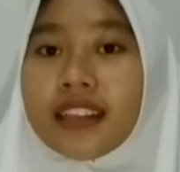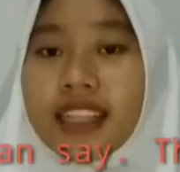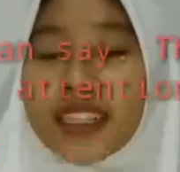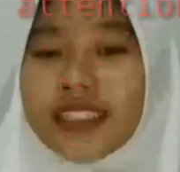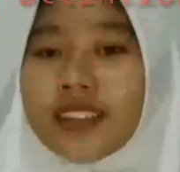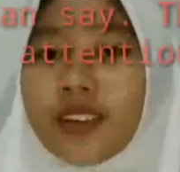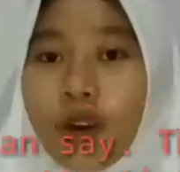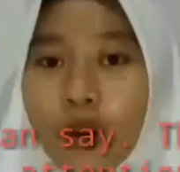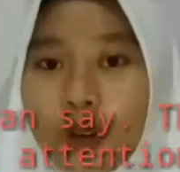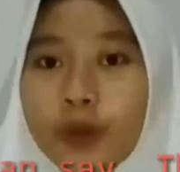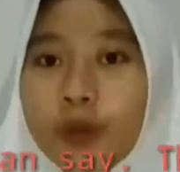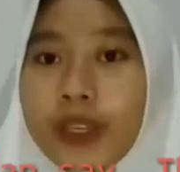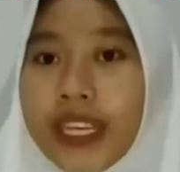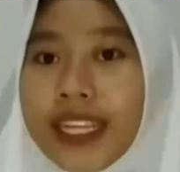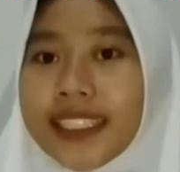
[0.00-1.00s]
That's
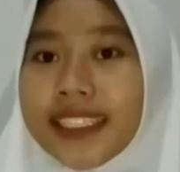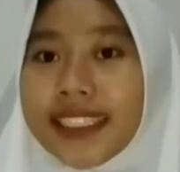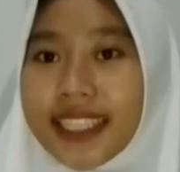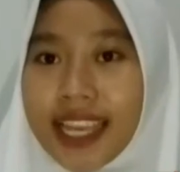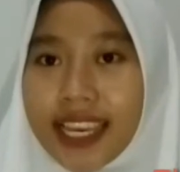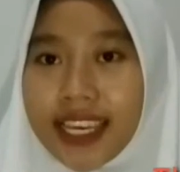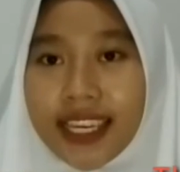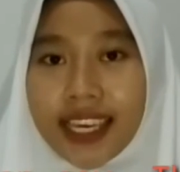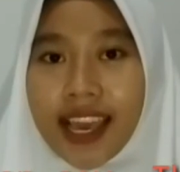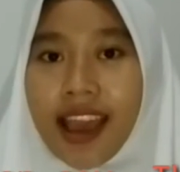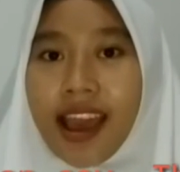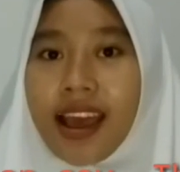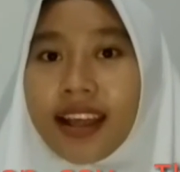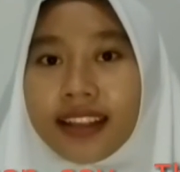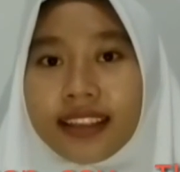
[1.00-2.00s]
all we can say.
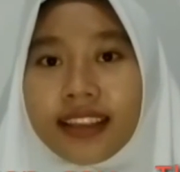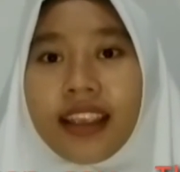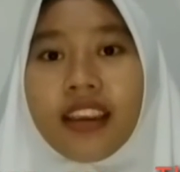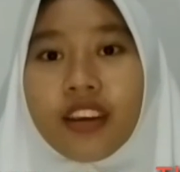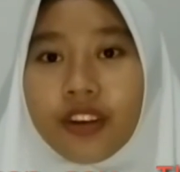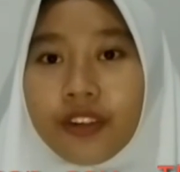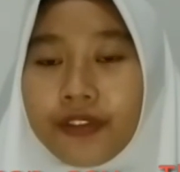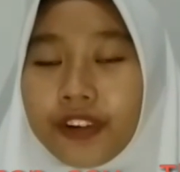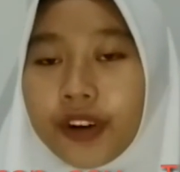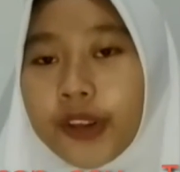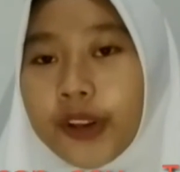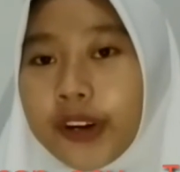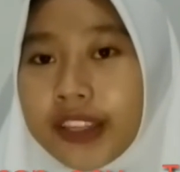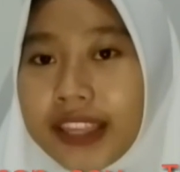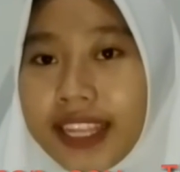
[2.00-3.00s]
Thank you for
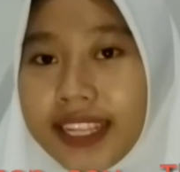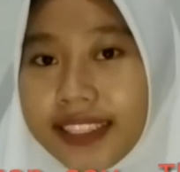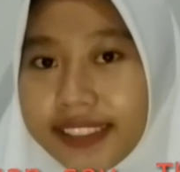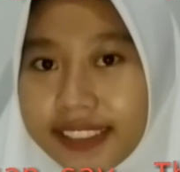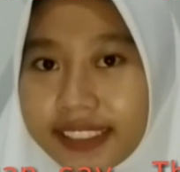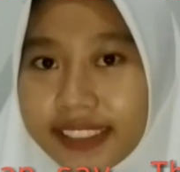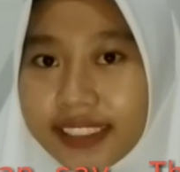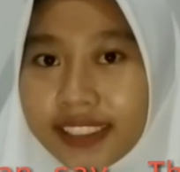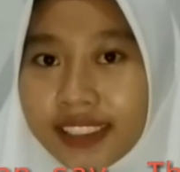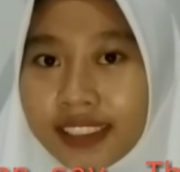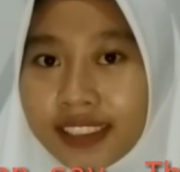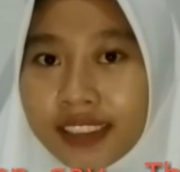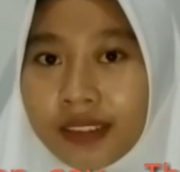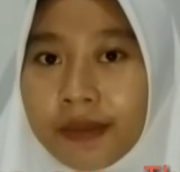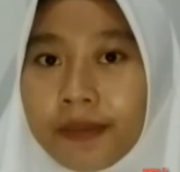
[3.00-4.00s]
your
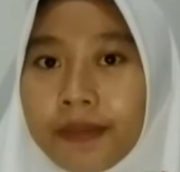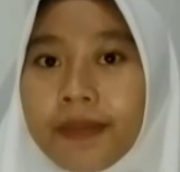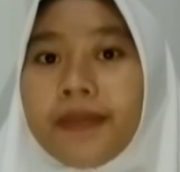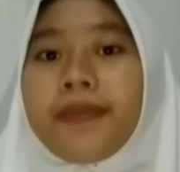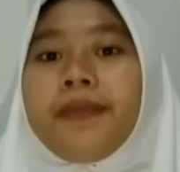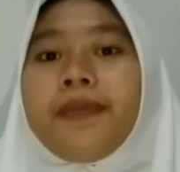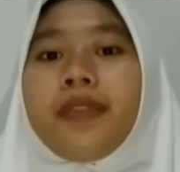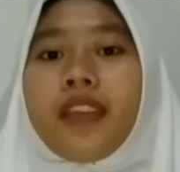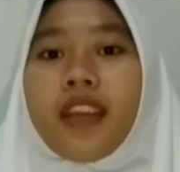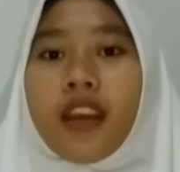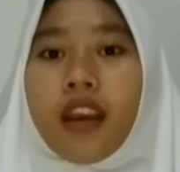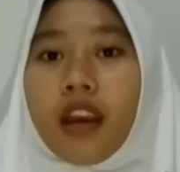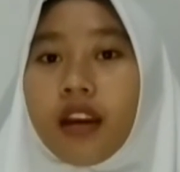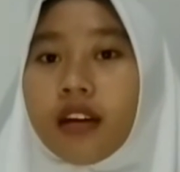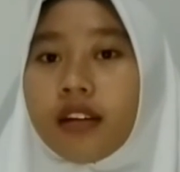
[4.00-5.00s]
attention.
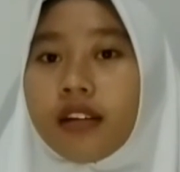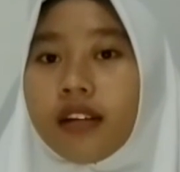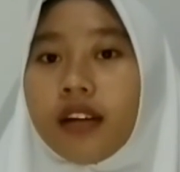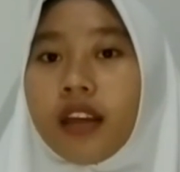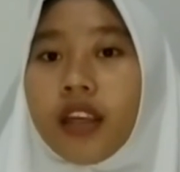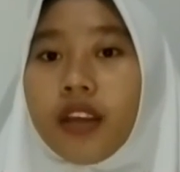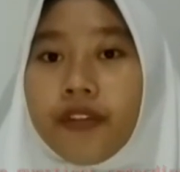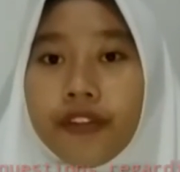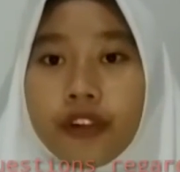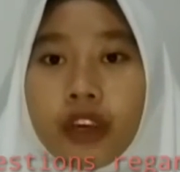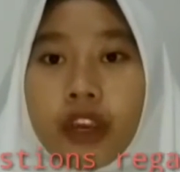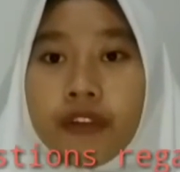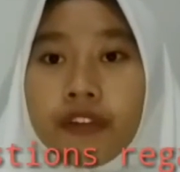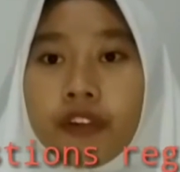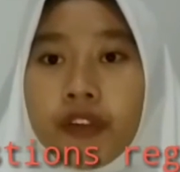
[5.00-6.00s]
If
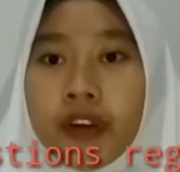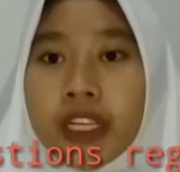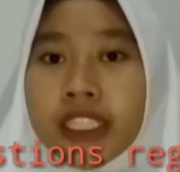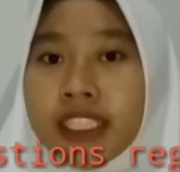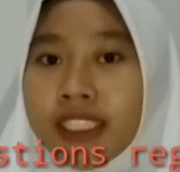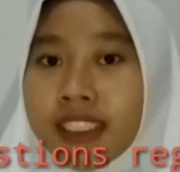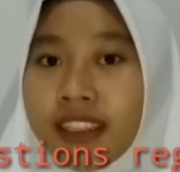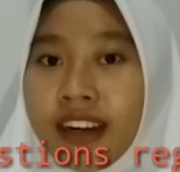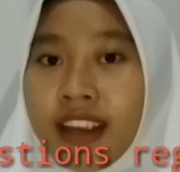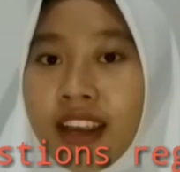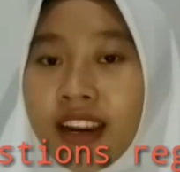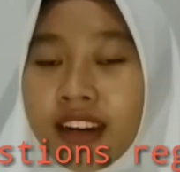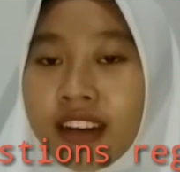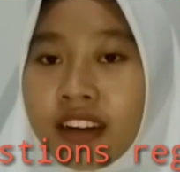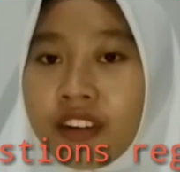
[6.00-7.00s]
you have questions
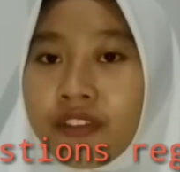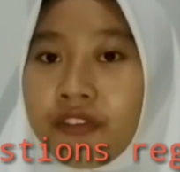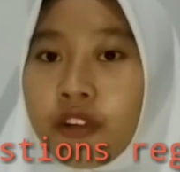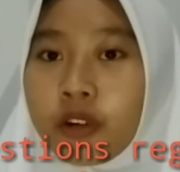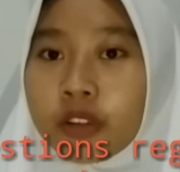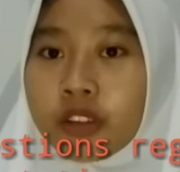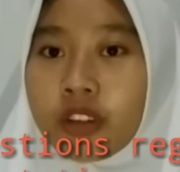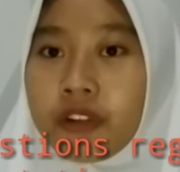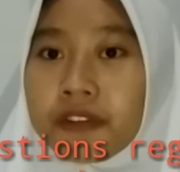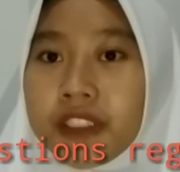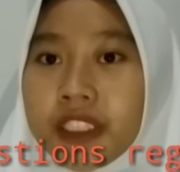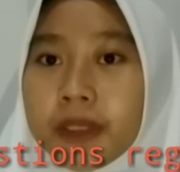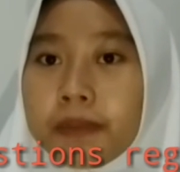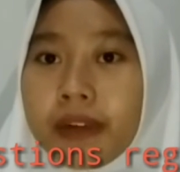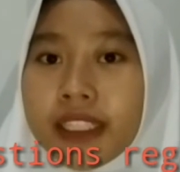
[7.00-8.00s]
regarding the focus of
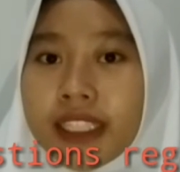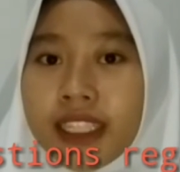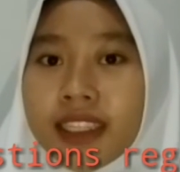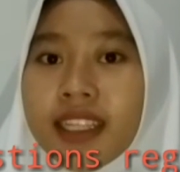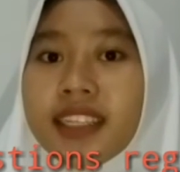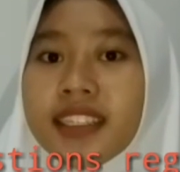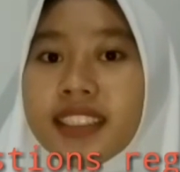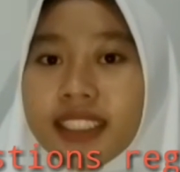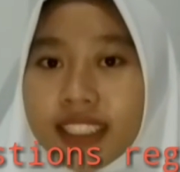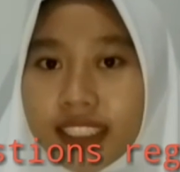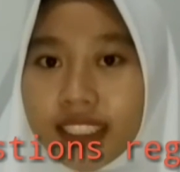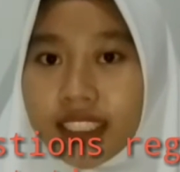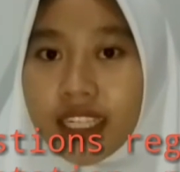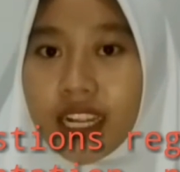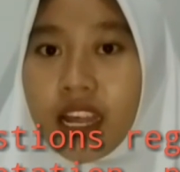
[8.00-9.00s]
this
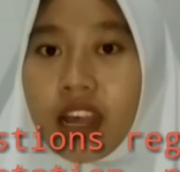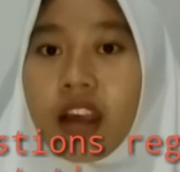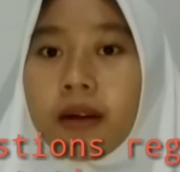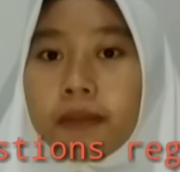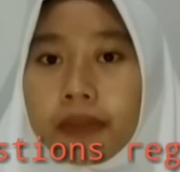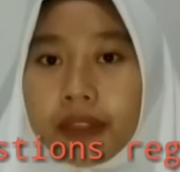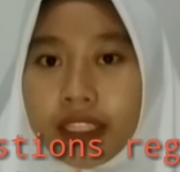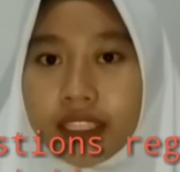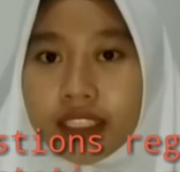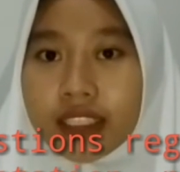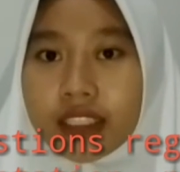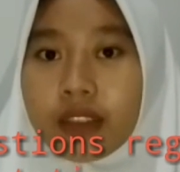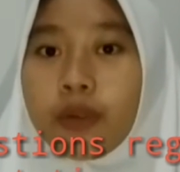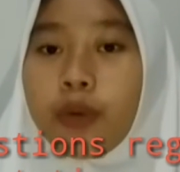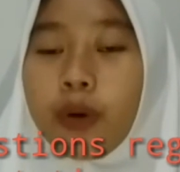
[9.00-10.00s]
presentation,
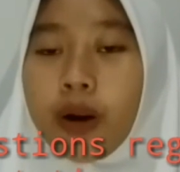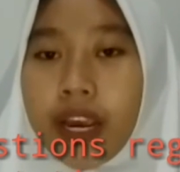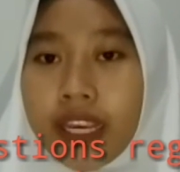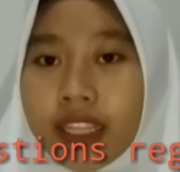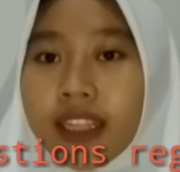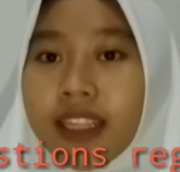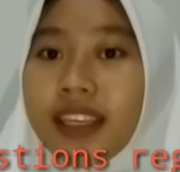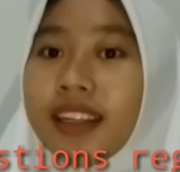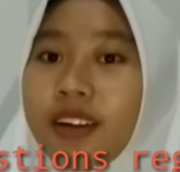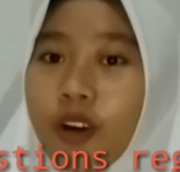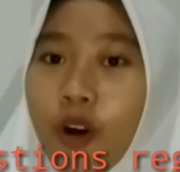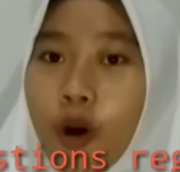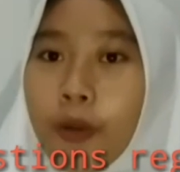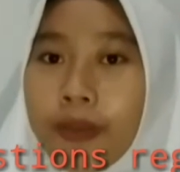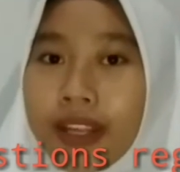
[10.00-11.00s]
please write in
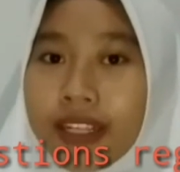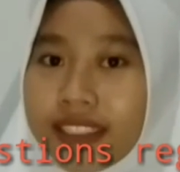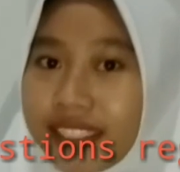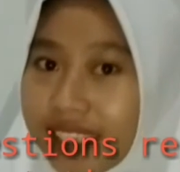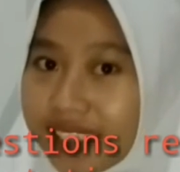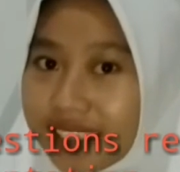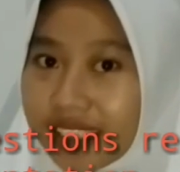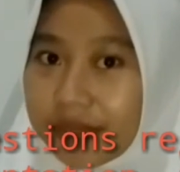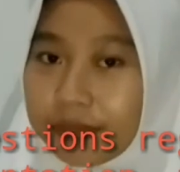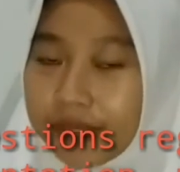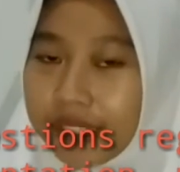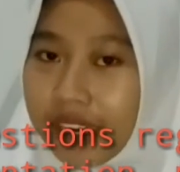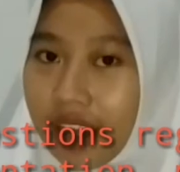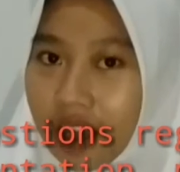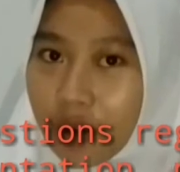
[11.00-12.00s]
comment section
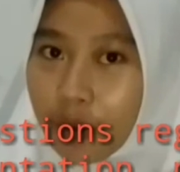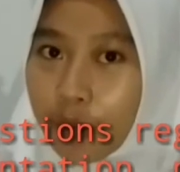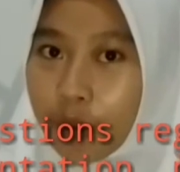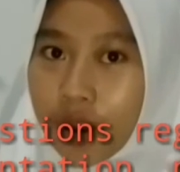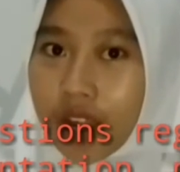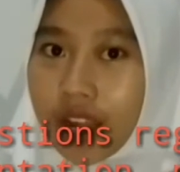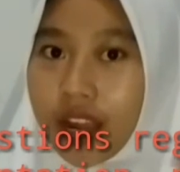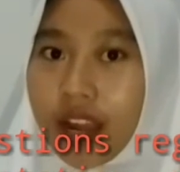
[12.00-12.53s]
below.